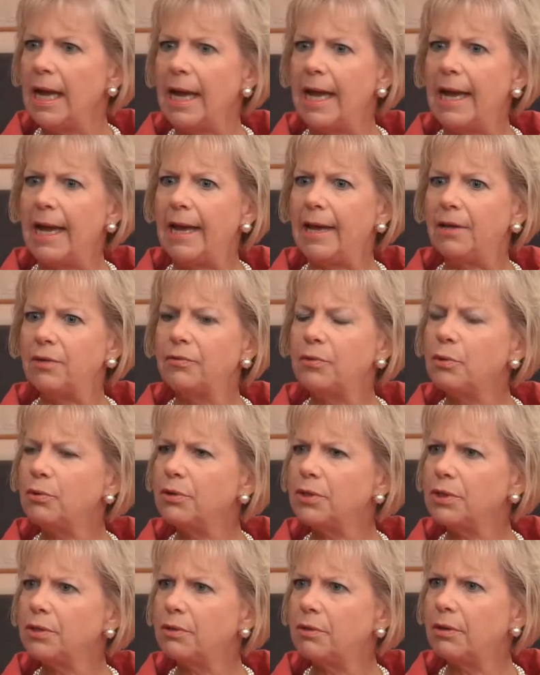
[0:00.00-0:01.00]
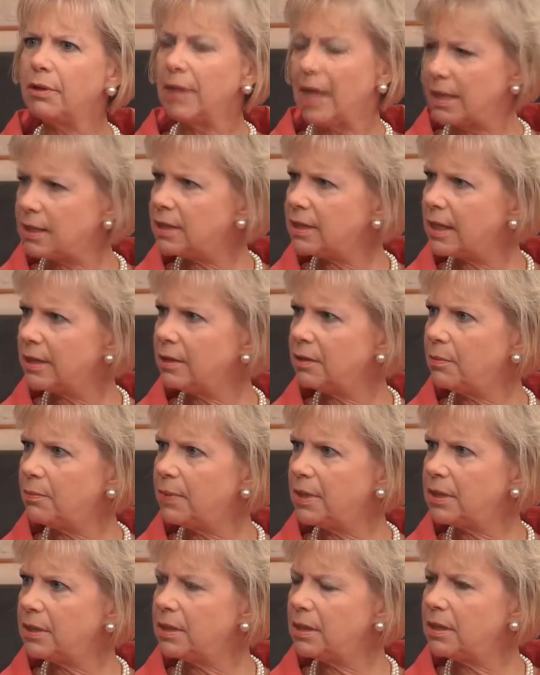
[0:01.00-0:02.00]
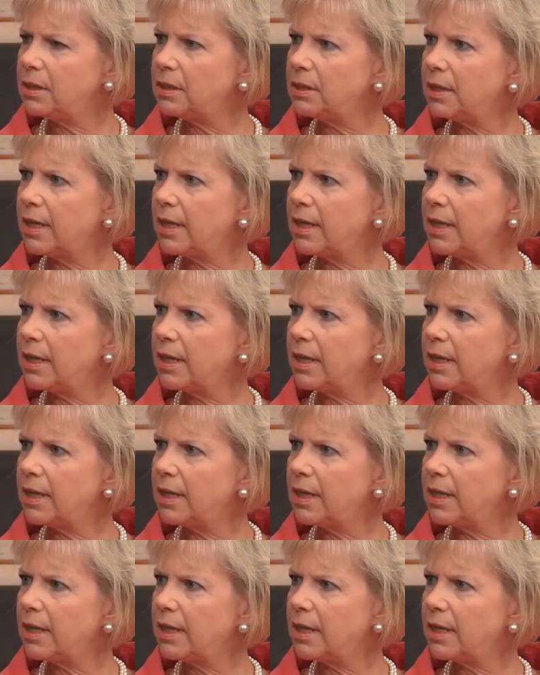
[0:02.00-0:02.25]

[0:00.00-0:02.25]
And of course, on that side of the business,